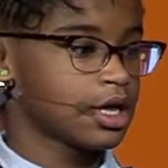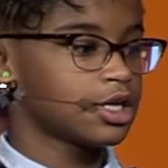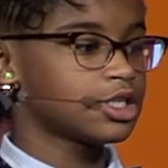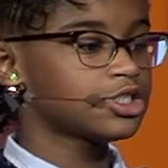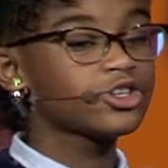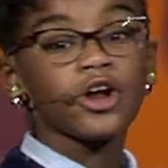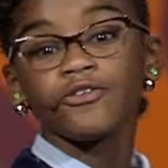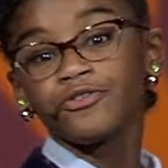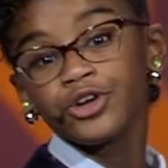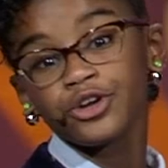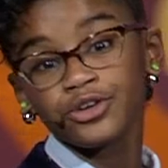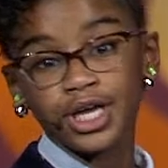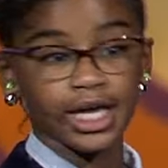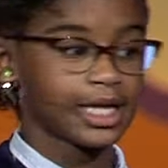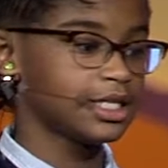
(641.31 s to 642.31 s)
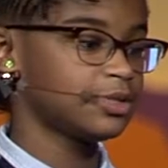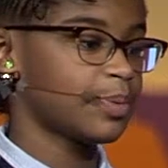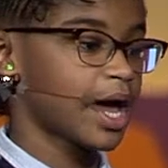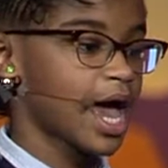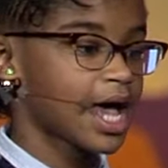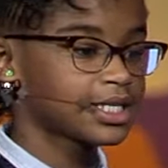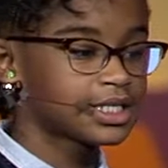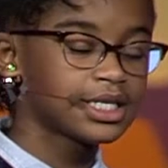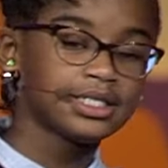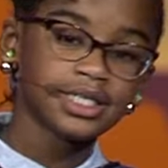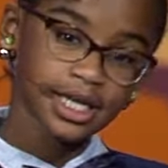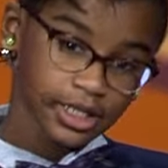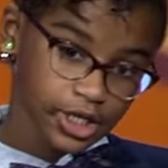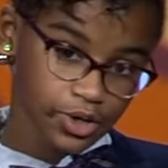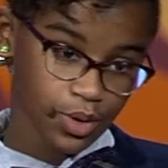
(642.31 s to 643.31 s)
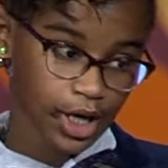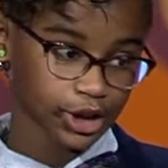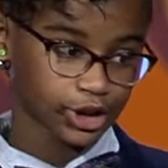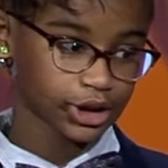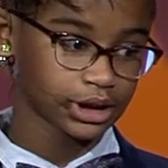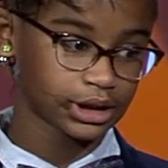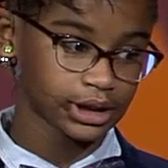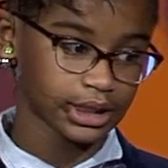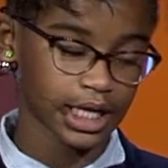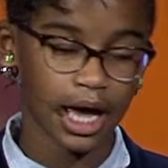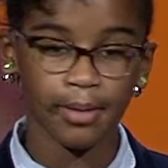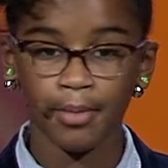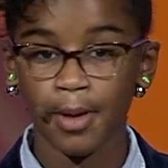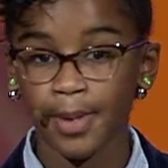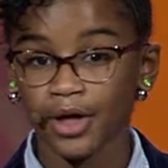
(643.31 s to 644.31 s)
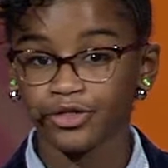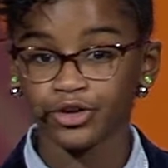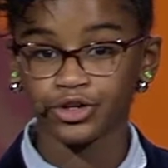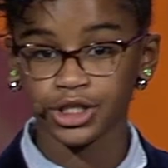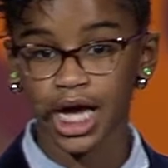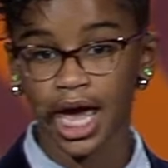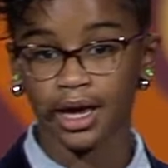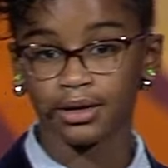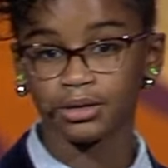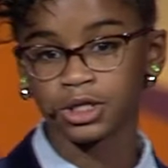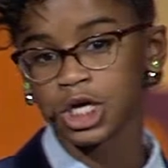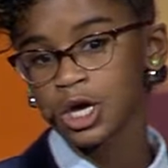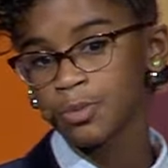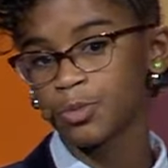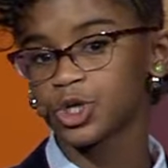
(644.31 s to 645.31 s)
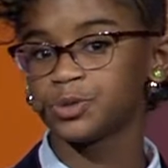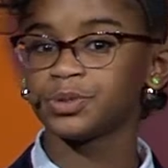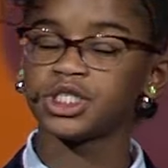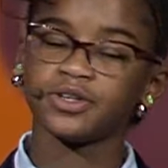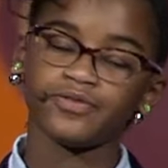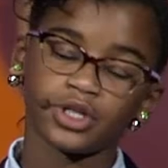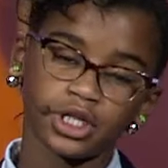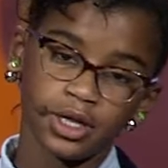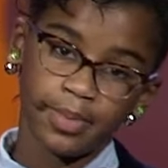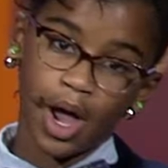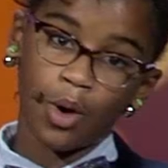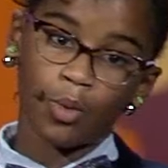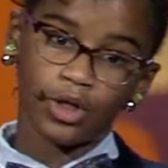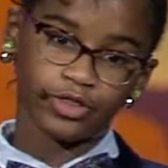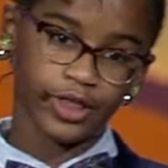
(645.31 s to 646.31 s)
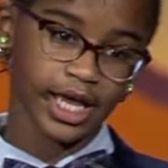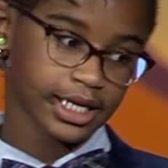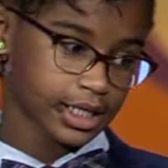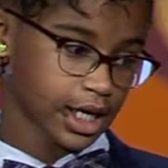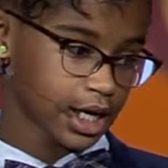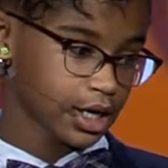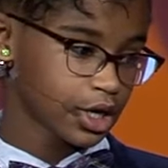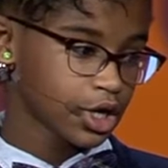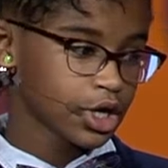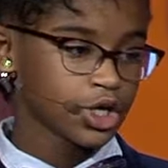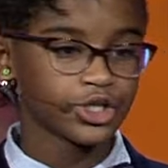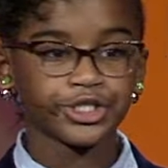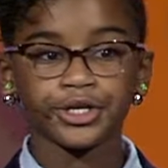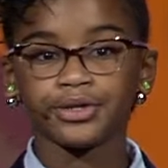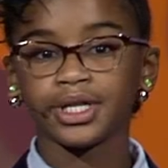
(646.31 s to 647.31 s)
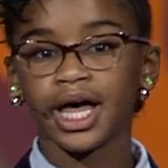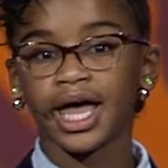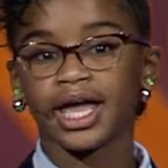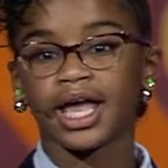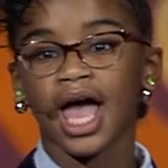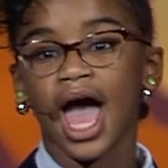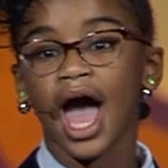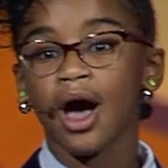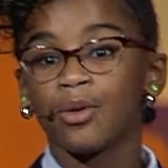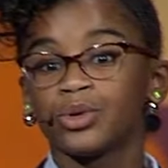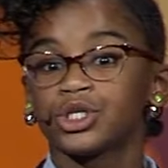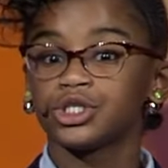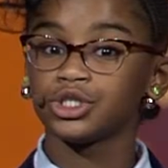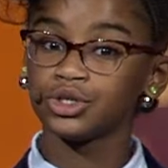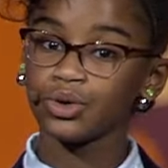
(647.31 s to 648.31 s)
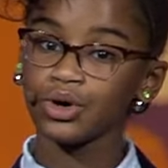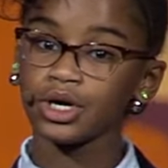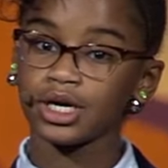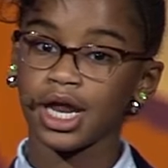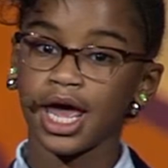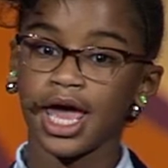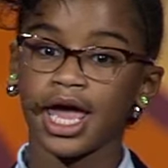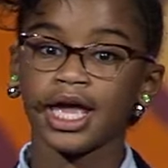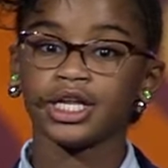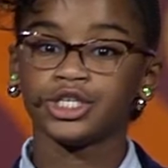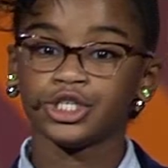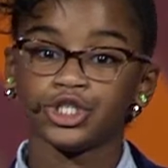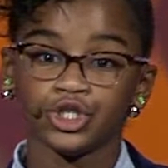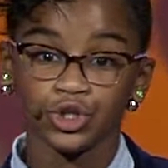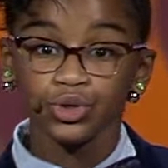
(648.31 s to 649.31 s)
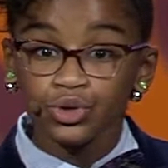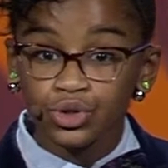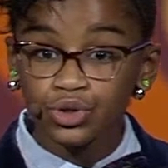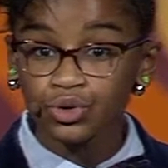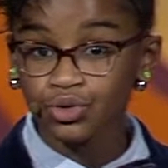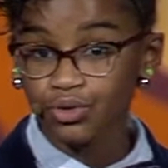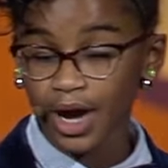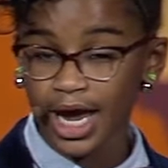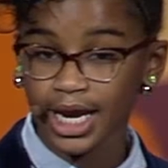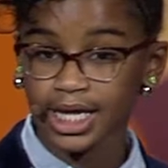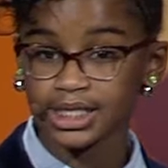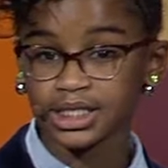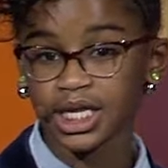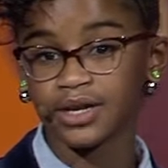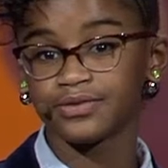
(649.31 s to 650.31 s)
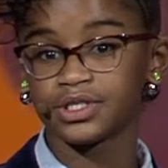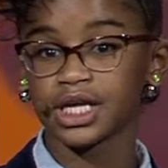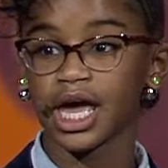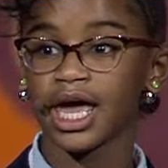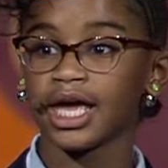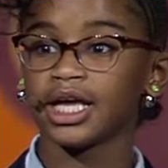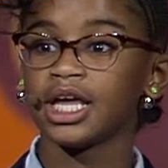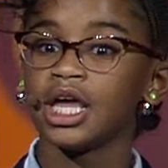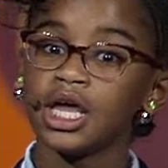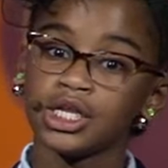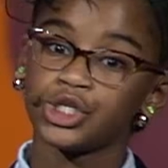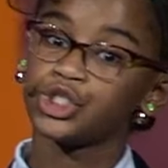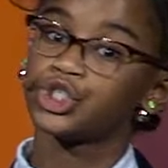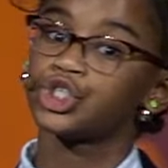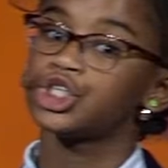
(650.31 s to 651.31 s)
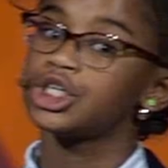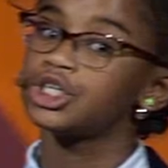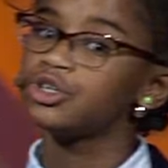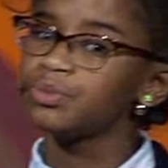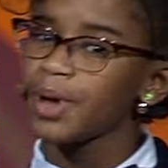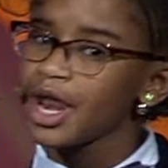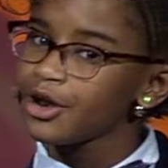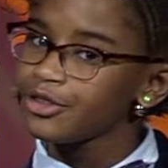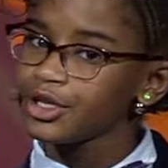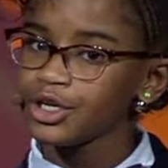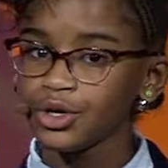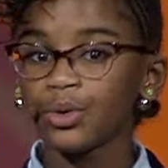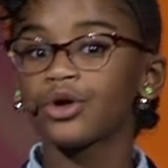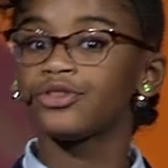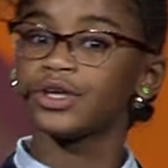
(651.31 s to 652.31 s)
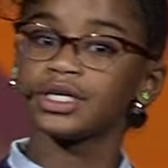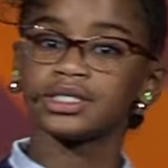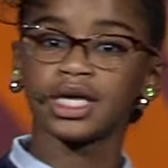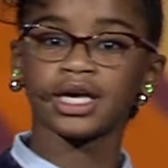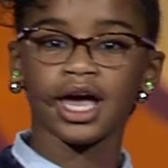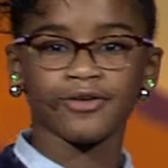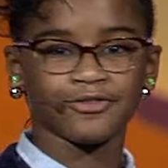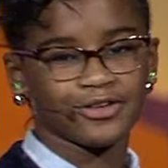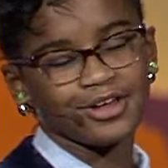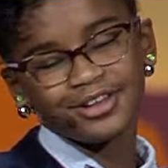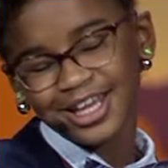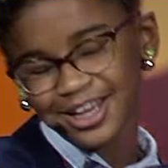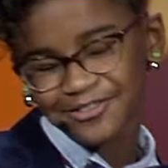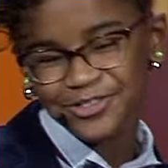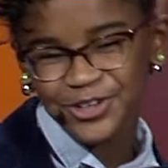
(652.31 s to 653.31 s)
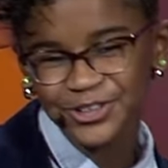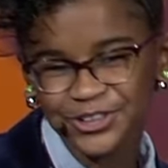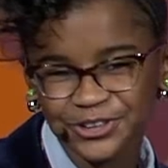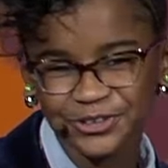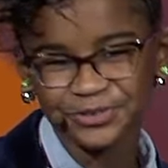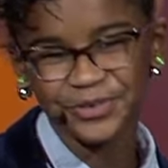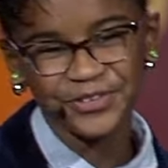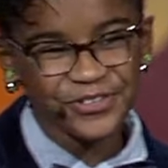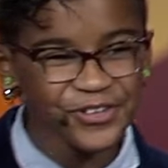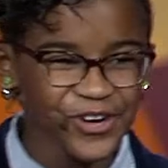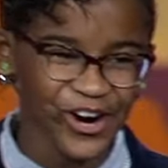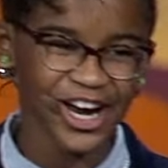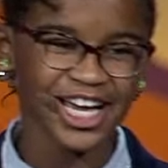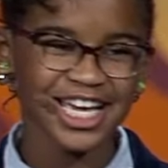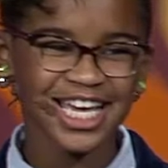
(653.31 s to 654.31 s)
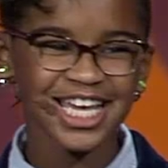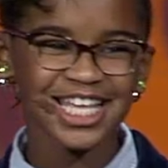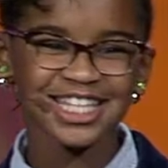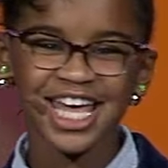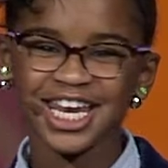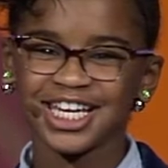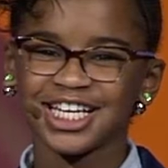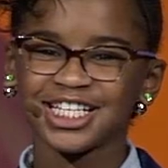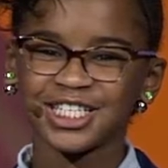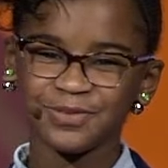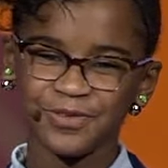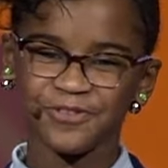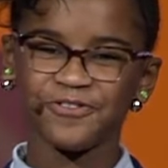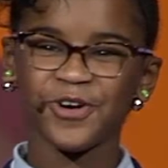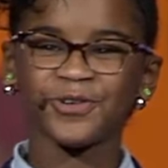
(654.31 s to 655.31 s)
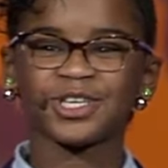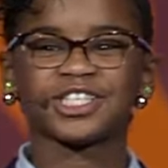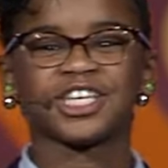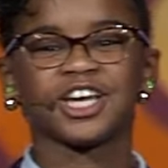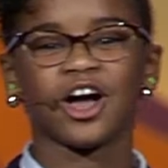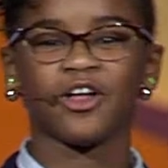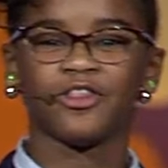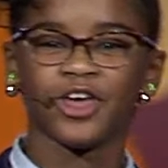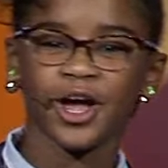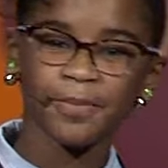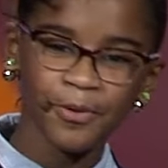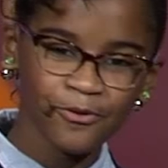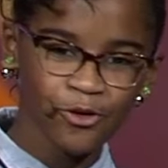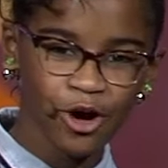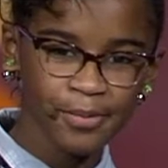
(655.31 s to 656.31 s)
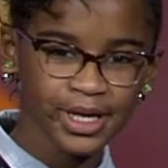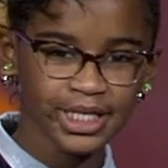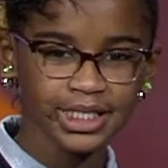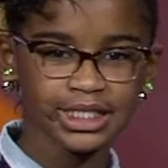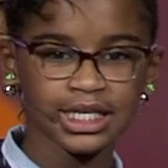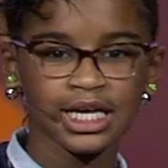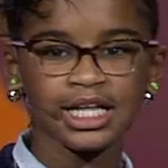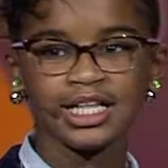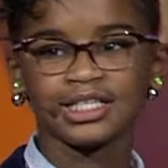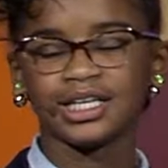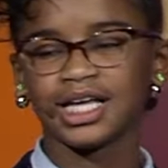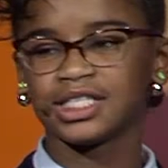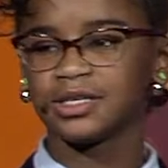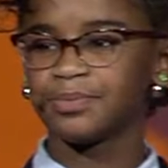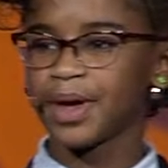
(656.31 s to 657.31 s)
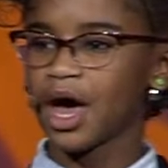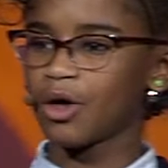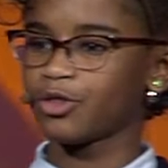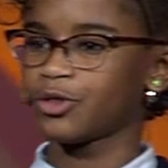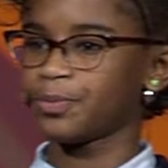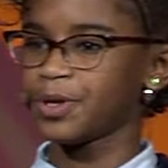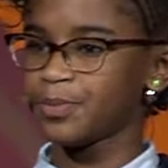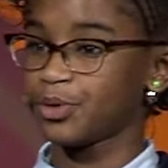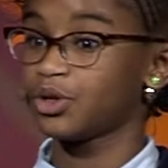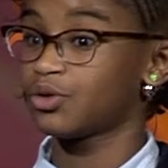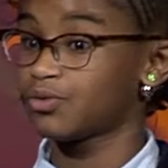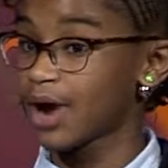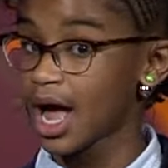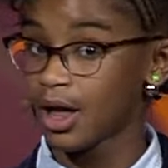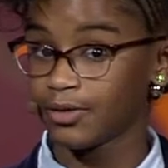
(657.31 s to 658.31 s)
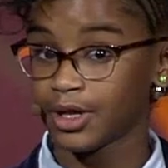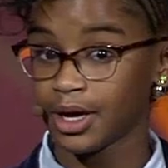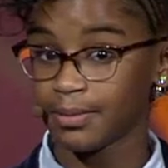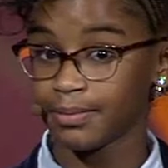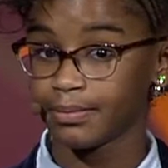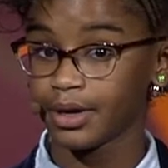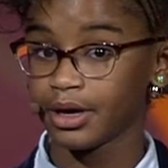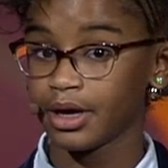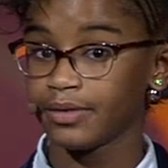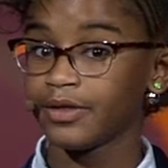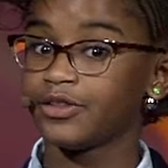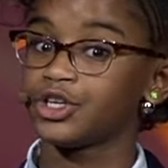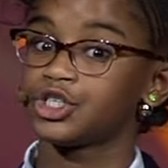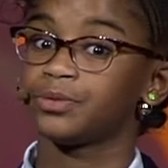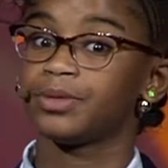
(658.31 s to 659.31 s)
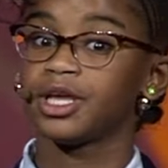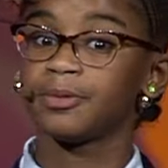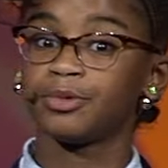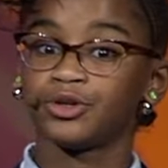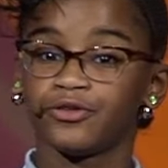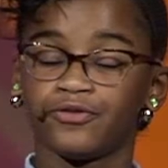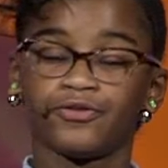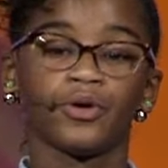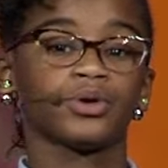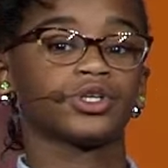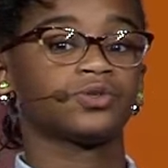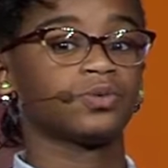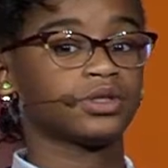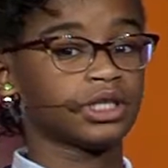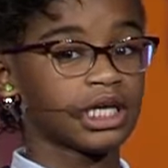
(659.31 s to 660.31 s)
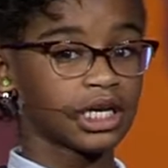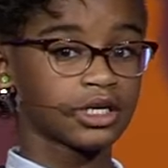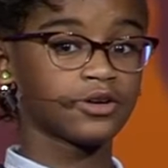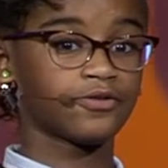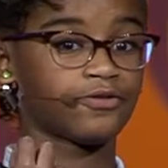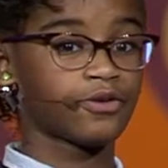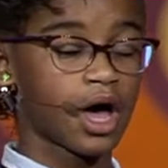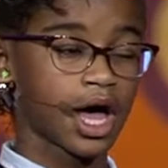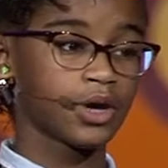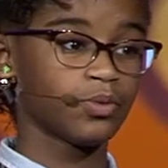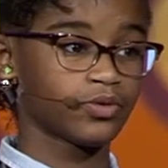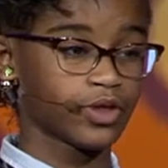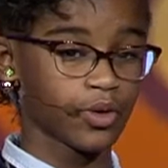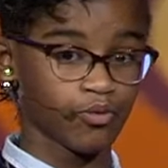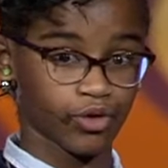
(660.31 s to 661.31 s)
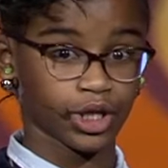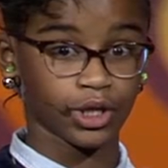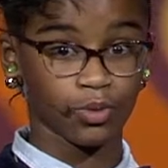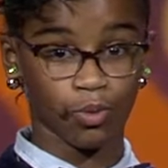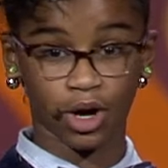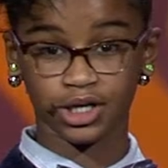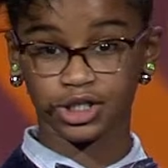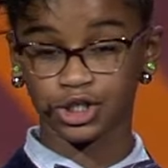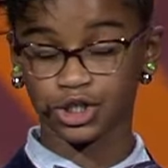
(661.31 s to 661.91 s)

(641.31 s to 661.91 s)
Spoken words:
Start for your kids by asking daily questions to them about their day, more specifically about what they did. So like, how was your day? Did you do great? Instead of saying, did she do better than you? Or things like I've told you before, that it needs to be focusing on their performance, less about the people around them, and that they should be able to focus within to find what they really want to